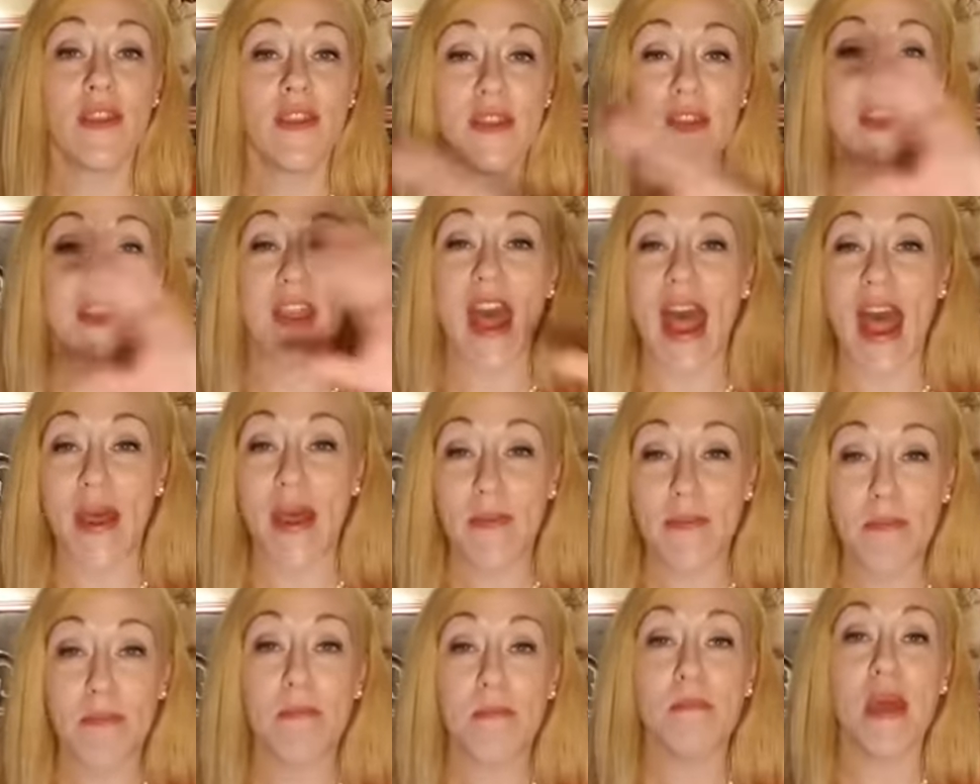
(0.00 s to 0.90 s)
that
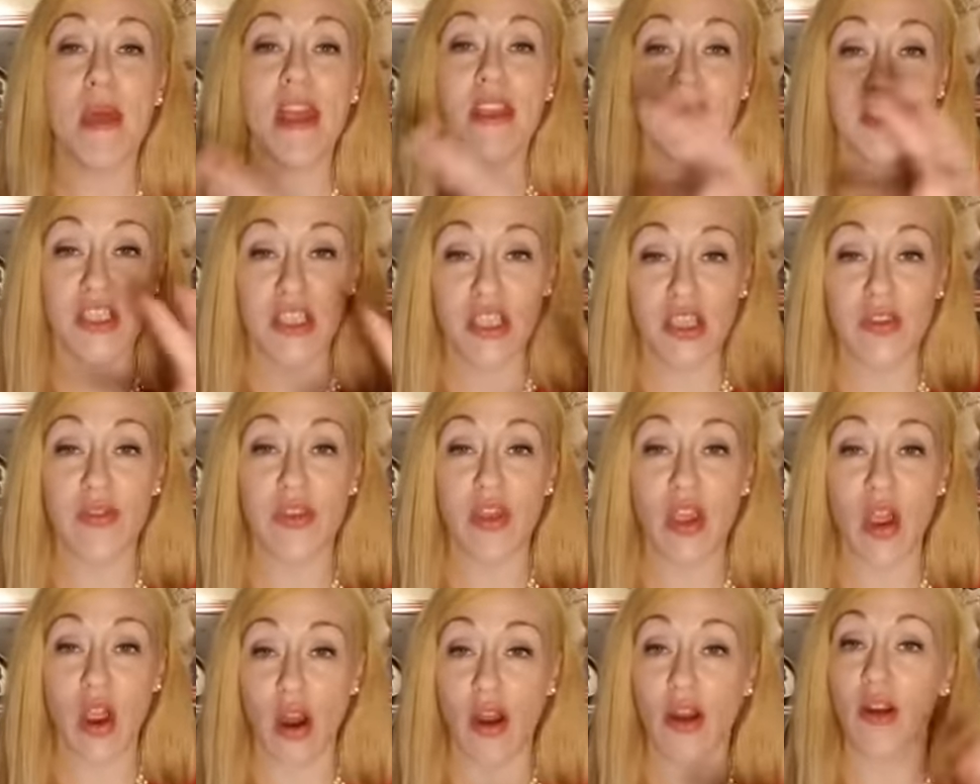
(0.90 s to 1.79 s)
message of the
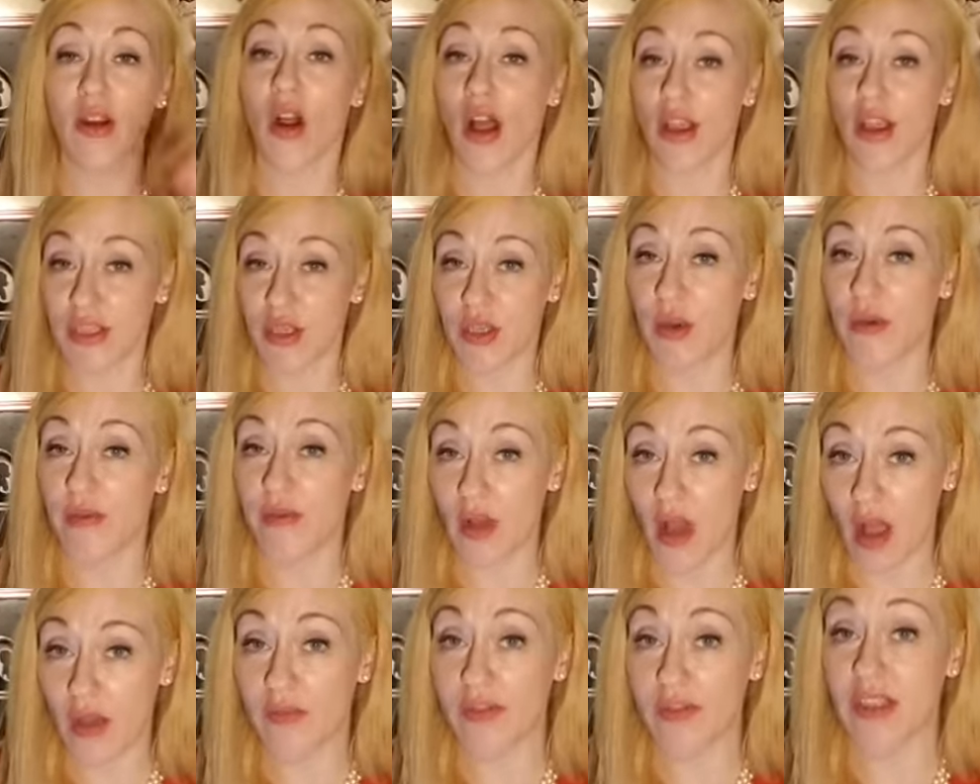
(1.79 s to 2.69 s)
art also
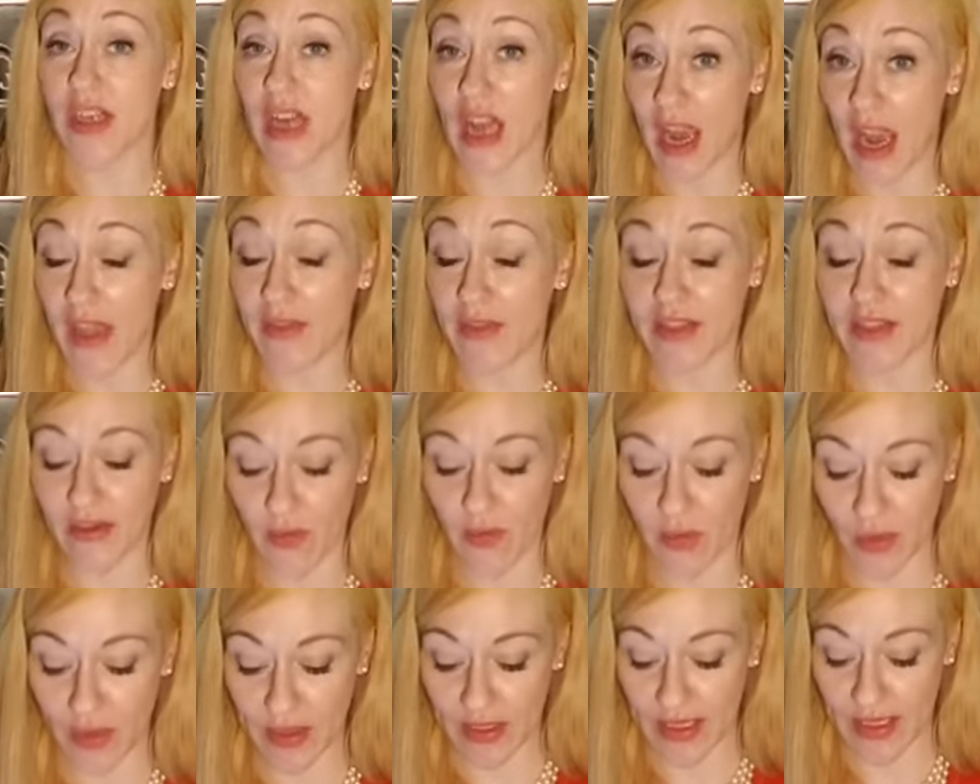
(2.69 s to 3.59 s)
evolves. And I have several
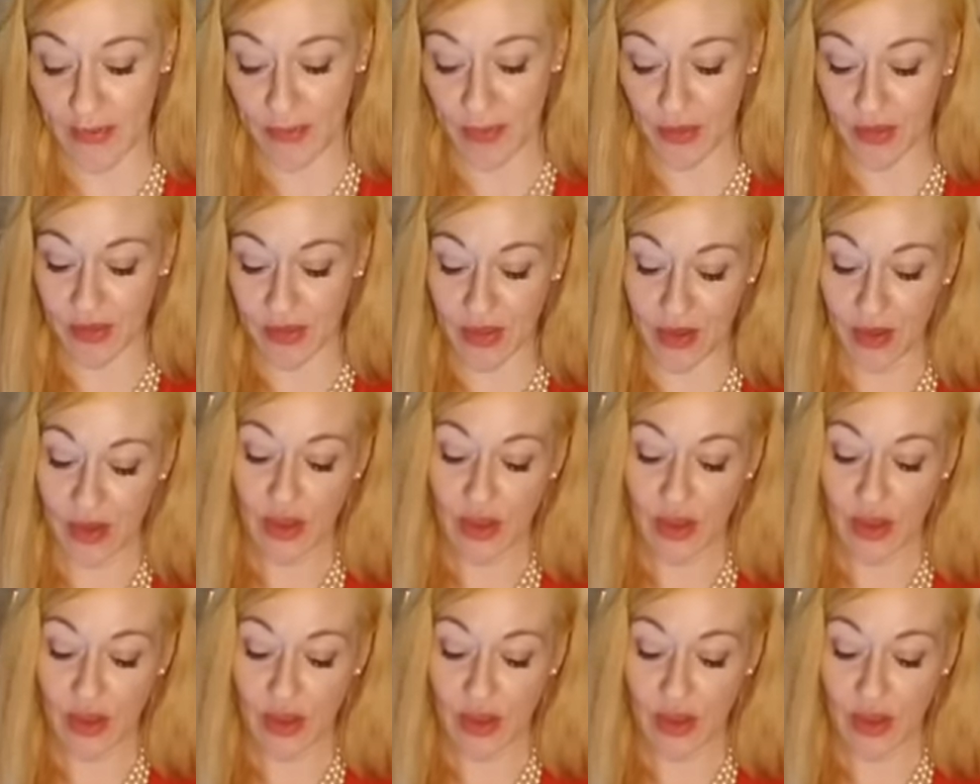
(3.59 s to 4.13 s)
examples.